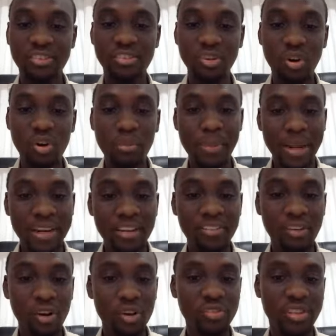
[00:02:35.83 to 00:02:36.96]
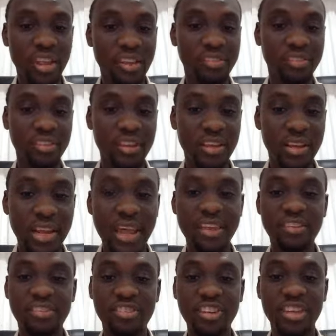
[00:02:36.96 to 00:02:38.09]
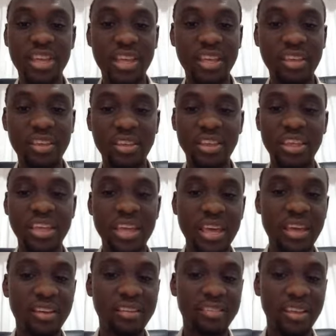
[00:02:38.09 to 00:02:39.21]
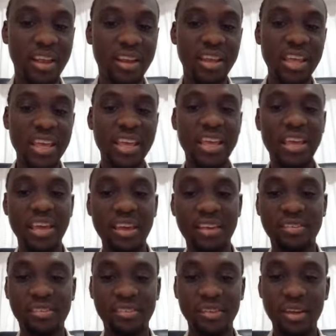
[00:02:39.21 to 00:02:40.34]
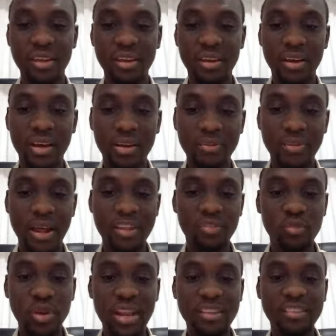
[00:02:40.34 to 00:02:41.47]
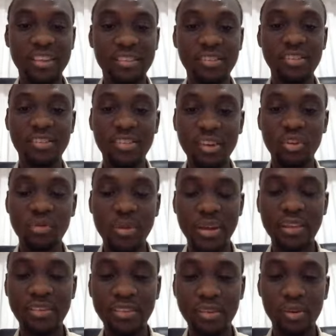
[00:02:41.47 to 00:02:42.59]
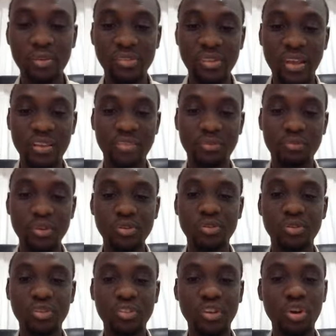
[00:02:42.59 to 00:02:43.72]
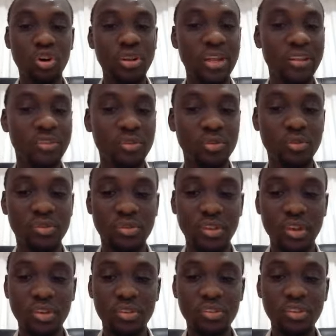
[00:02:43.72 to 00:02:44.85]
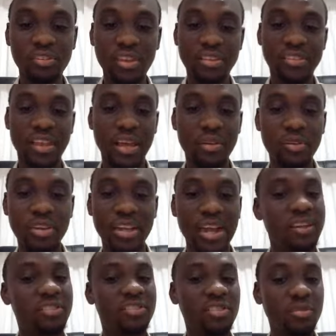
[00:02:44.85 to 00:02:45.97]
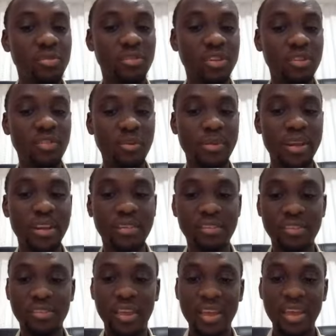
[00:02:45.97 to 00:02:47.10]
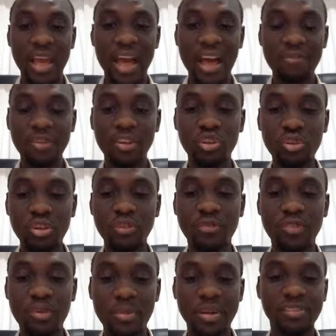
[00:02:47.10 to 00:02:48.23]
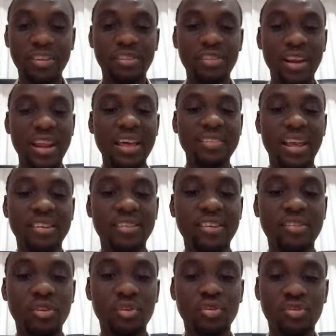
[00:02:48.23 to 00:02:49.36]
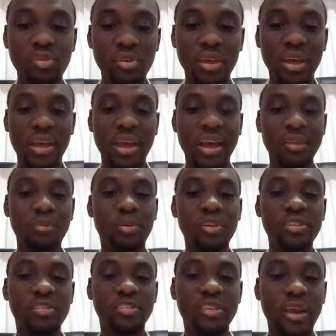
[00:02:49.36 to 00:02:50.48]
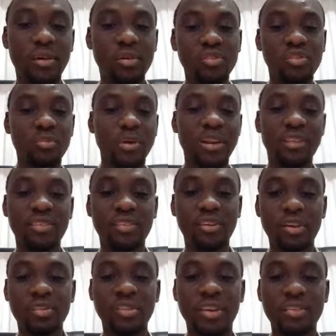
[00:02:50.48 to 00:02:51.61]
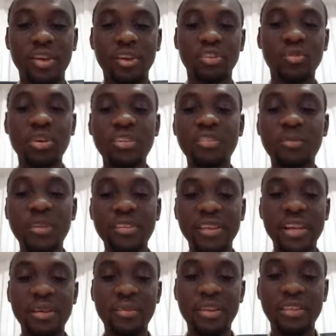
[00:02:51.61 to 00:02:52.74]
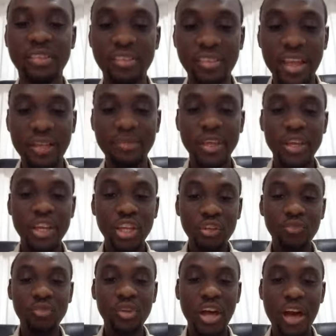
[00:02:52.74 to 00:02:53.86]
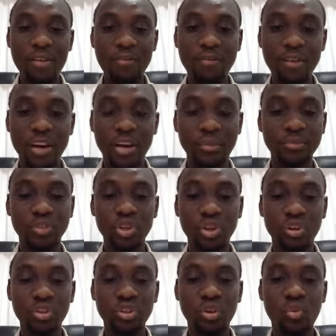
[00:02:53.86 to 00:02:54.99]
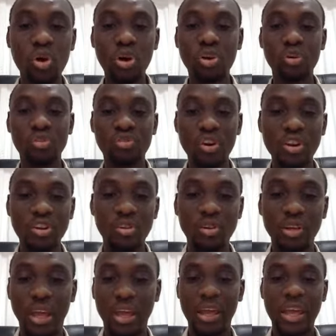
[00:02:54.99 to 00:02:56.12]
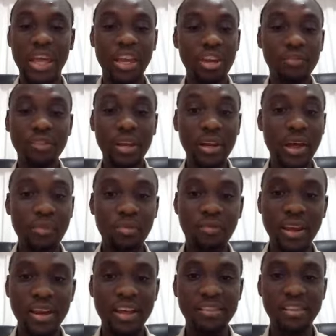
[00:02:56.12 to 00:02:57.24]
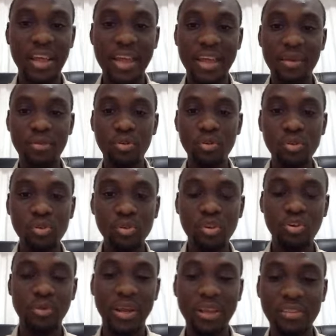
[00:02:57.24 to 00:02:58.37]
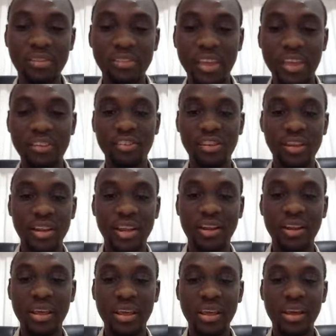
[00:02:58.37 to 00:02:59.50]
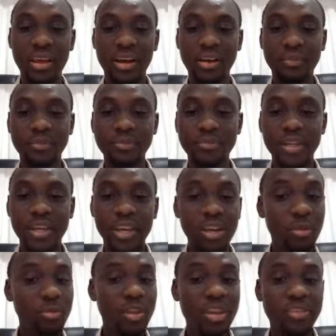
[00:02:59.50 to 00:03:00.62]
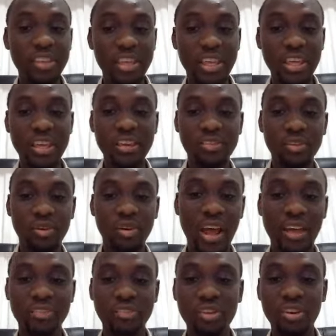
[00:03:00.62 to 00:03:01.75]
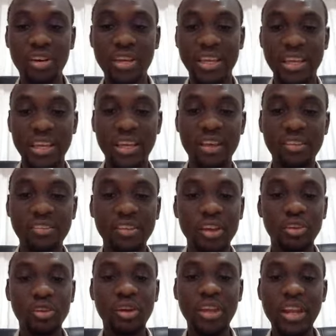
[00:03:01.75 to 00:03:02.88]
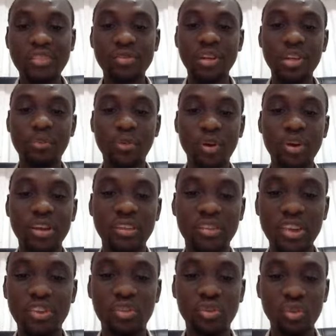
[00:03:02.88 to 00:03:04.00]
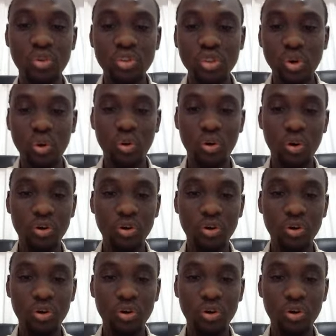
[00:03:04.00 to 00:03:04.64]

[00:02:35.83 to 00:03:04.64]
manage clusters like GKE, EKS, and AKS, as well as existing Kubernetes clusters built using other tools, such as canonical distribution of Kubernetes, having uniform and centralized access control and policies across Kubernetes clusters. So what this basically means is that if you have your workloads running on any of the cloud providers like Google Kubernetes Engine and AWS EKS Azure AKS, you can actually plug it into your